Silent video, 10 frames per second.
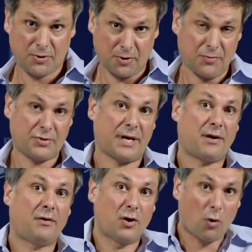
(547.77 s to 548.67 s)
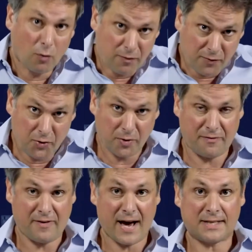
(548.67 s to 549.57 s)
So you set out an overview of
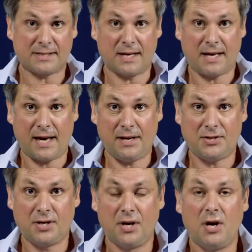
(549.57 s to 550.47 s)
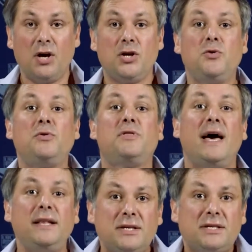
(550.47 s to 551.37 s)
the facts of the case. You
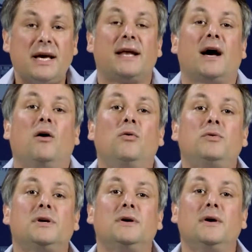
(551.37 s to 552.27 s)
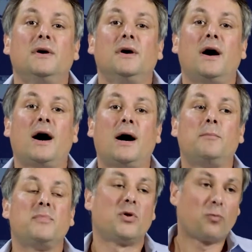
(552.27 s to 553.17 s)
then set out
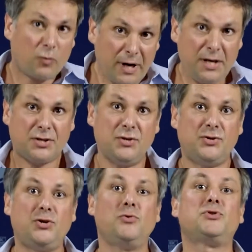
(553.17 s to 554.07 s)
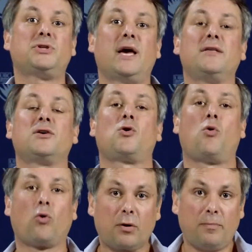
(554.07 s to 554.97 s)
the reasons you say the
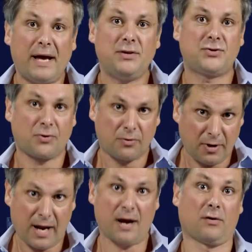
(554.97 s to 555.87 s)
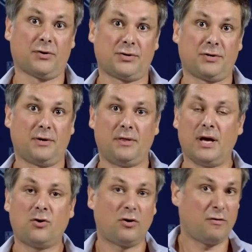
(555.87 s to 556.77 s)
court made certain errors.
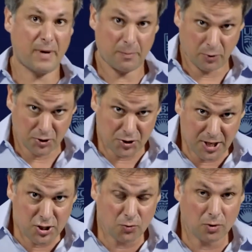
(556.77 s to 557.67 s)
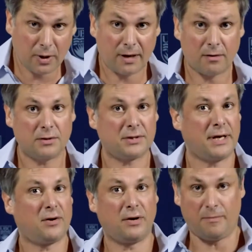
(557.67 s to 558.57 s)
They could have been procedural errors,
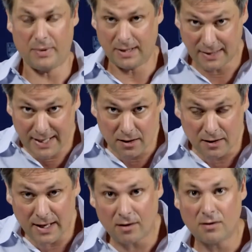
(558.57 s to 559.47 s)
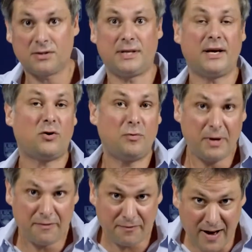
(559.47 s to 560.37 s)
they could be legal errors, they could
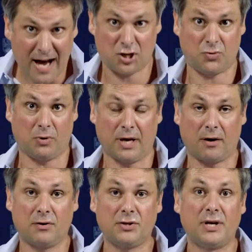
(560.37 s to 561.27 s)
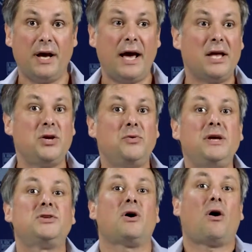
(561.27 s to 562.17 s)
be factual errors, and you
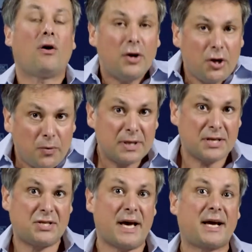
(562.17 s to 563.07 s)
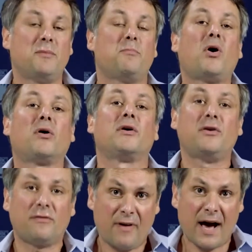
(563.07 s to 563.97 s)
need to argue in the second part of
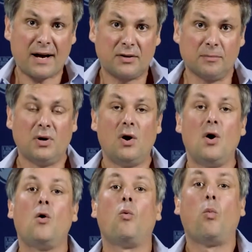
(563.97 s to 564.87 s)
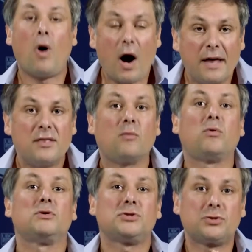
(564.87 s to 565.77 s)
your factum why there
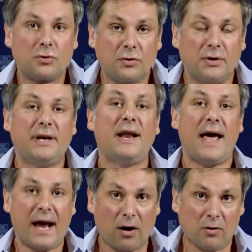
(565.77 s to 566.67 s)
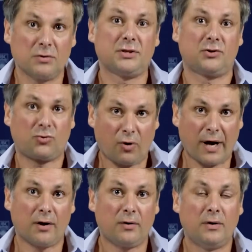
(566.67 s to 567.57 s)
were certain errors at
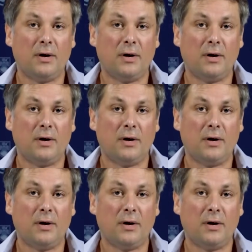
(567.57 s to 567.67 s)
trial.